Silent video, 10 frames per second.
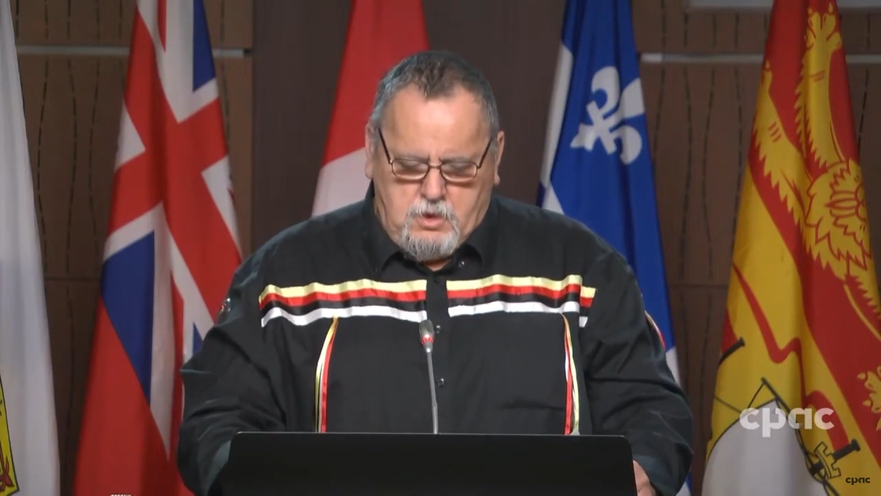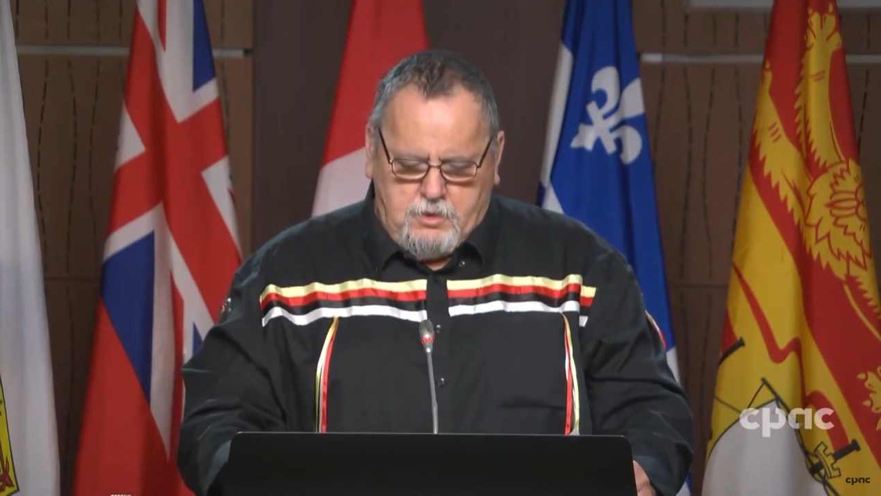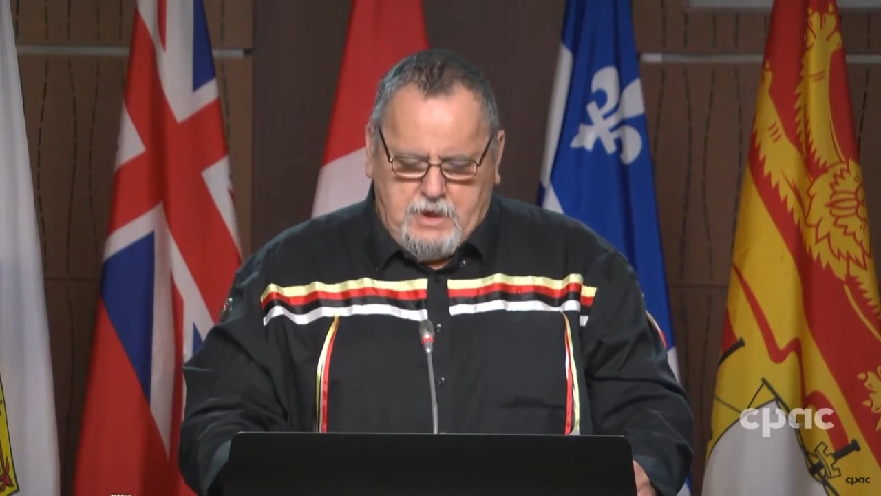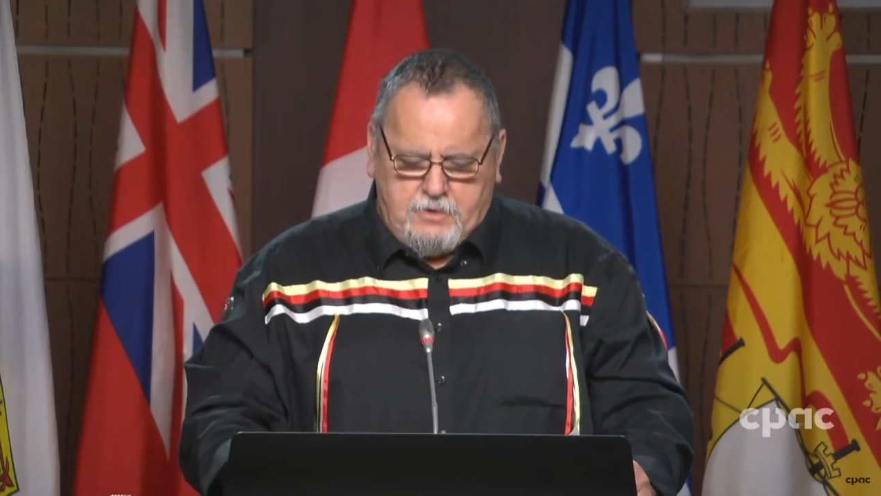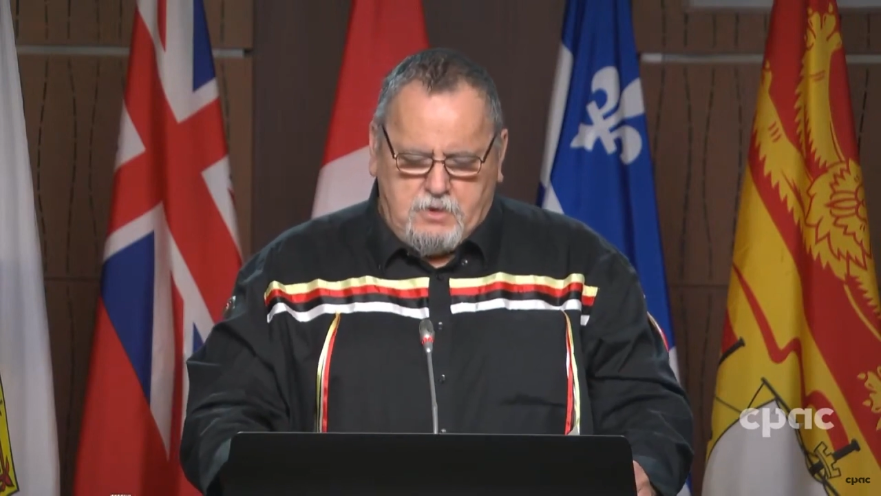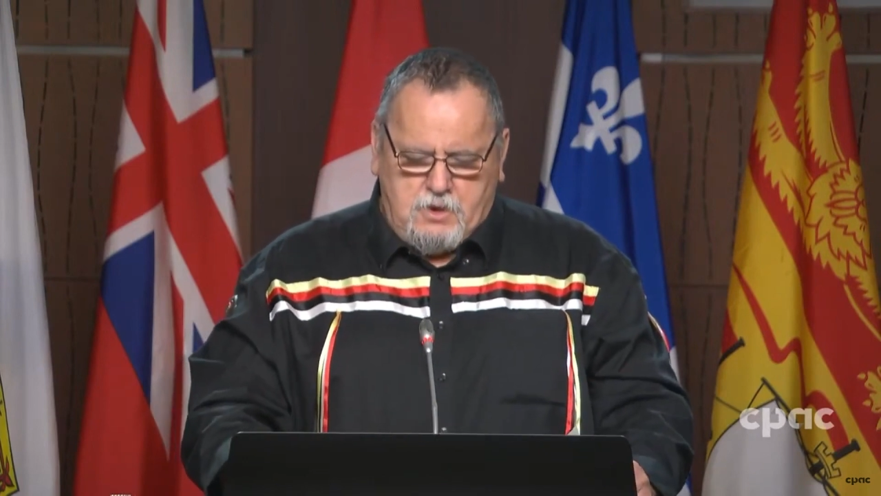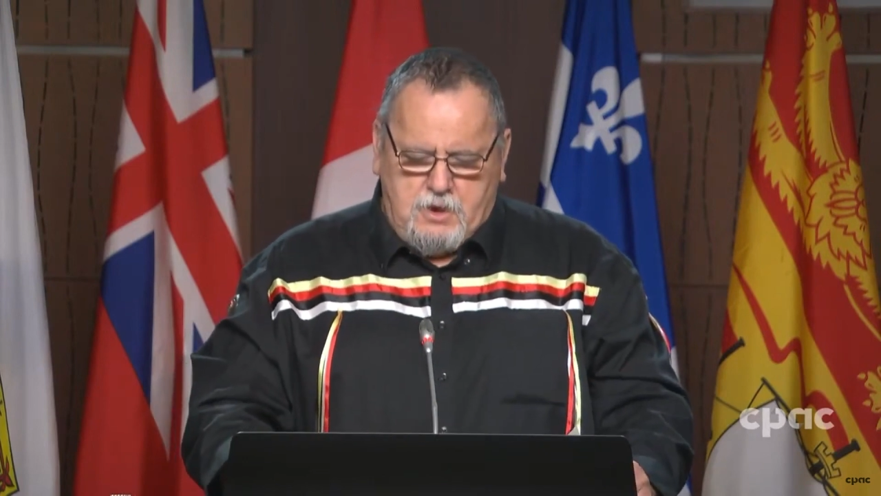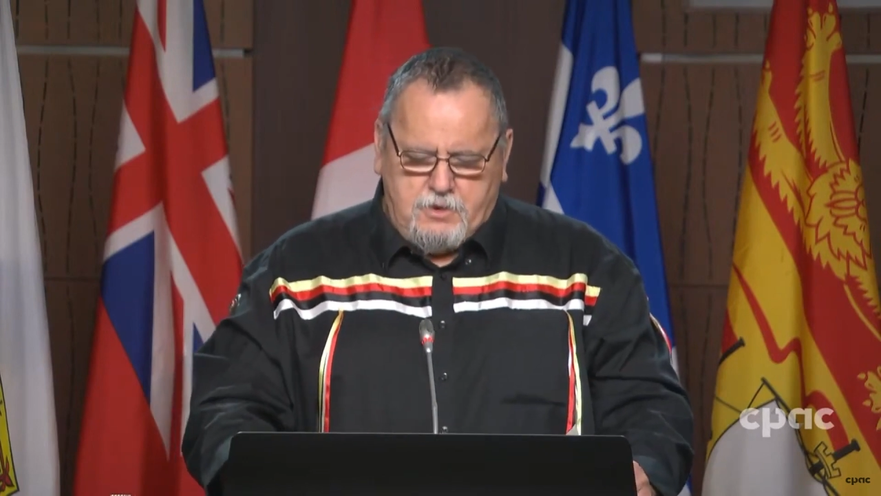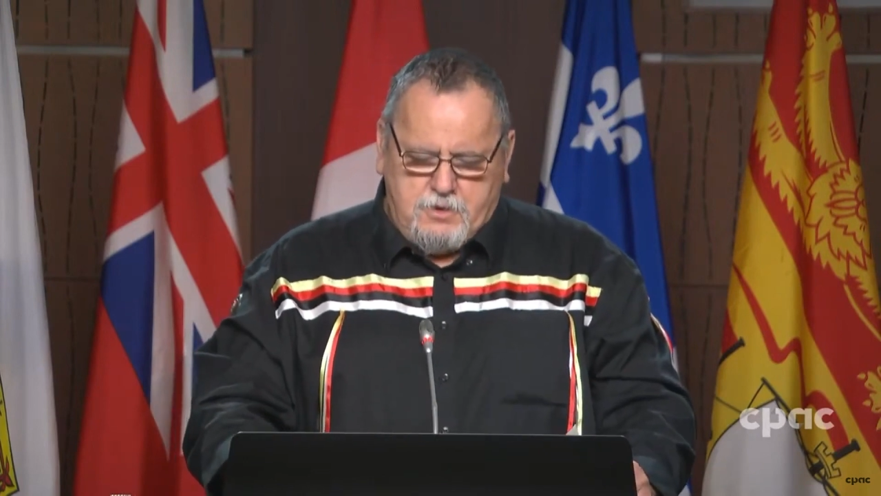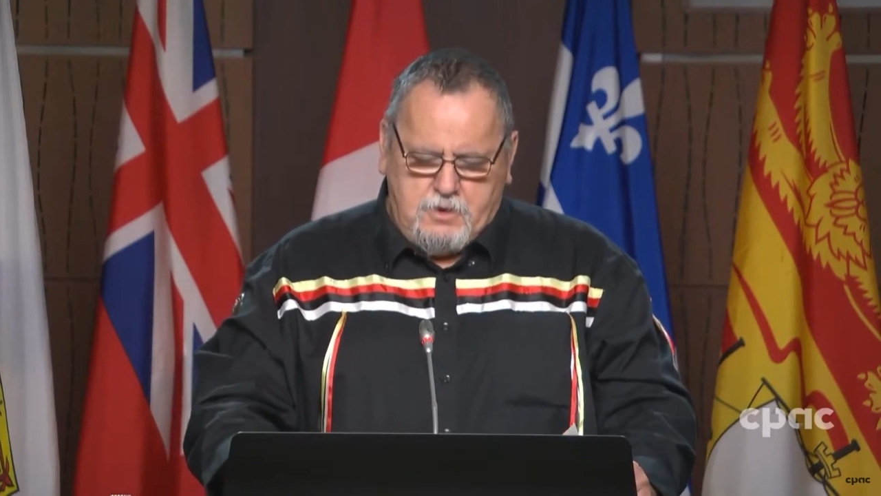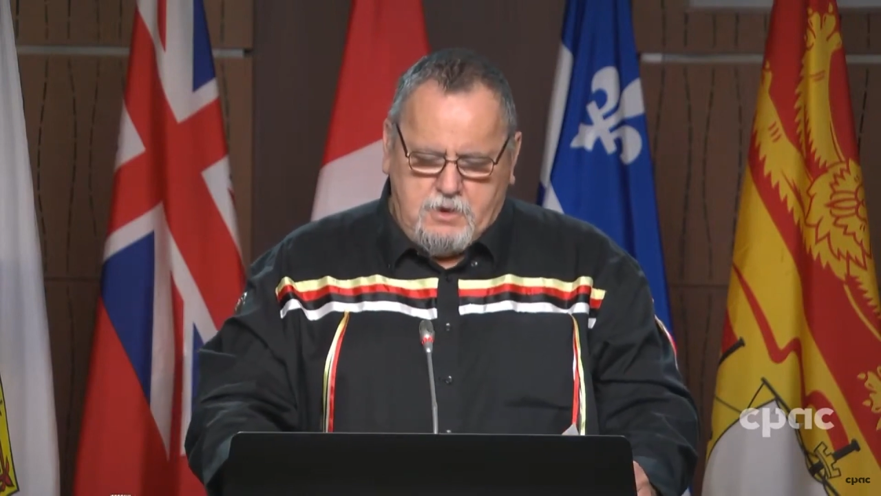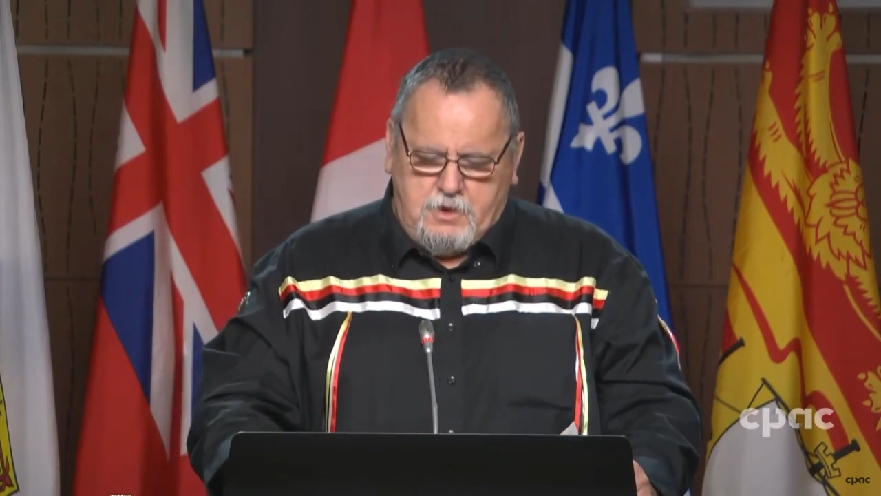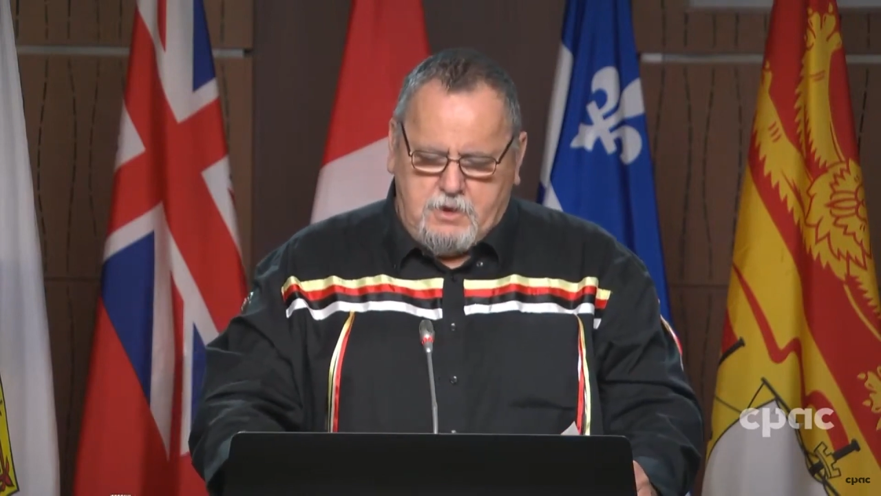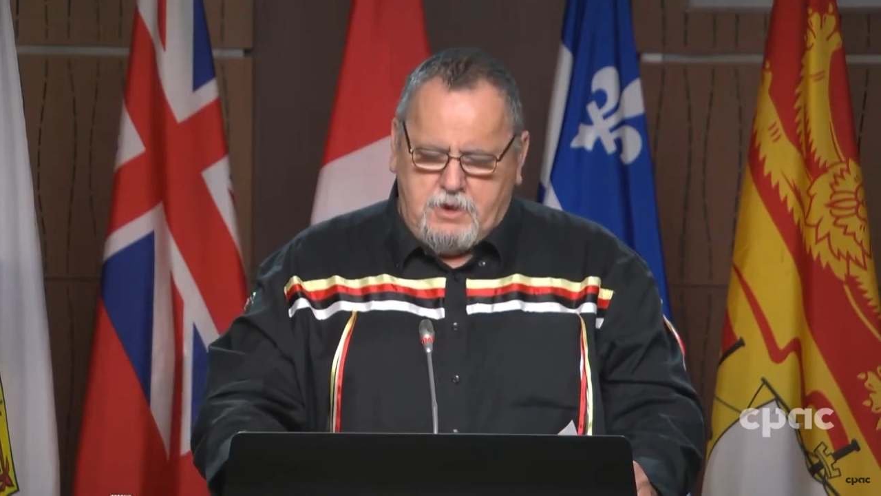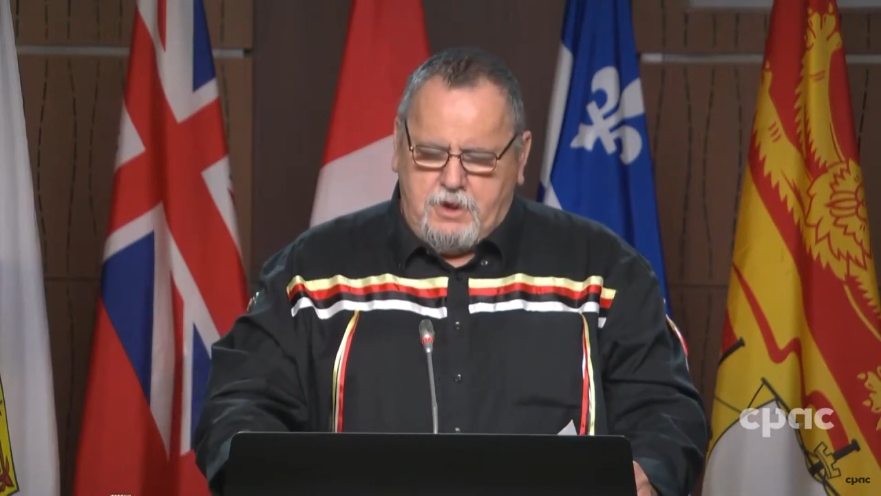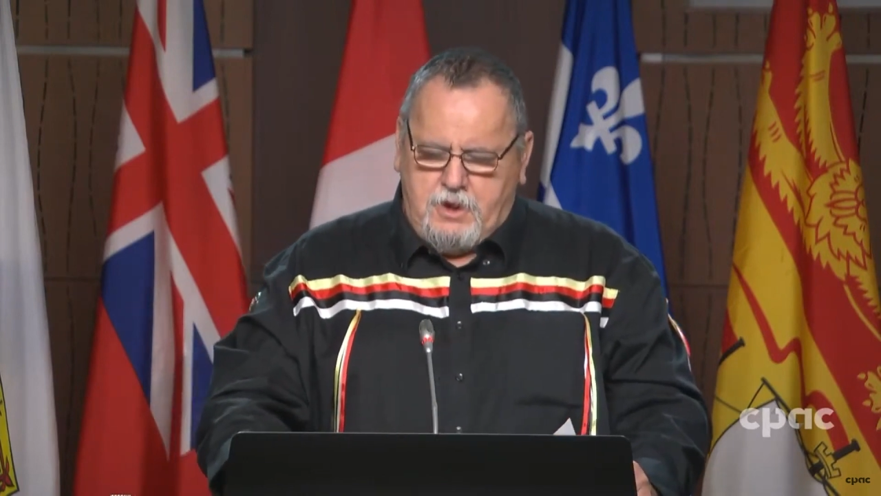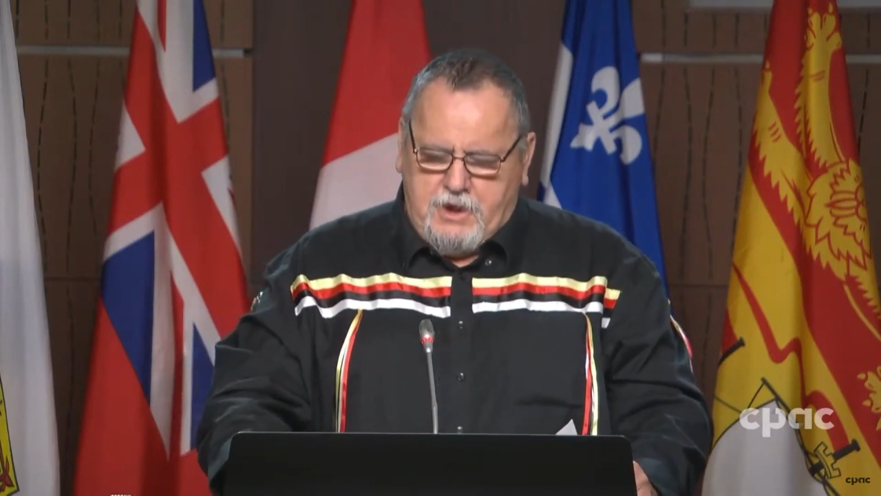Yet, like the Indian